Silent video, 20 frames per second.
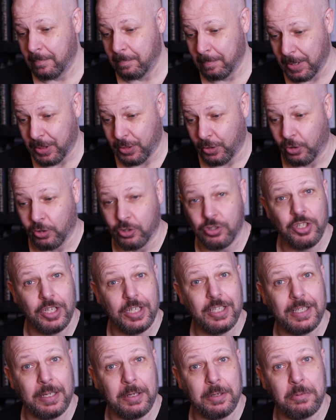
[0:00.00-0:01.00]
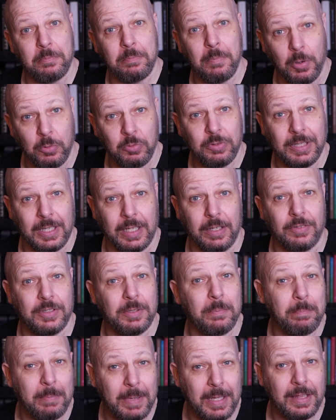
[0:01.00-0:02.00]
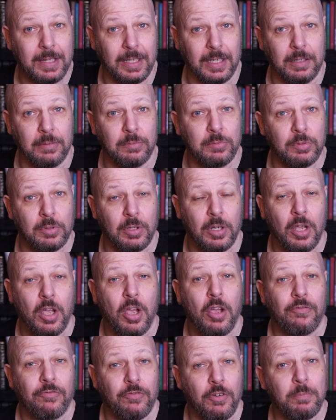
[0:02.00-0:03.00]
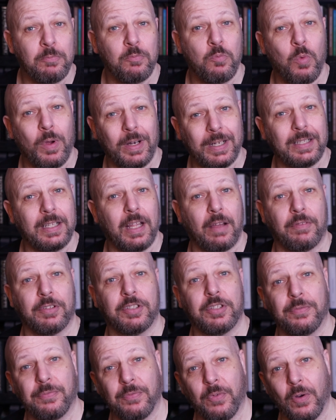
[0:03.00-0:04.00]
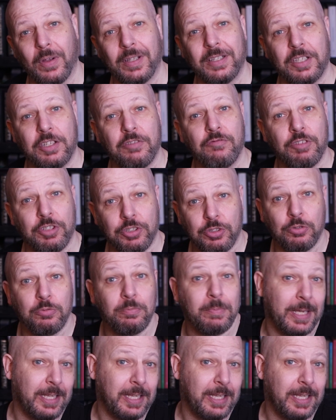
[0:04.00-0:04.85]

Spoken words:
mythologies and motifs and mythemes from one another to find the original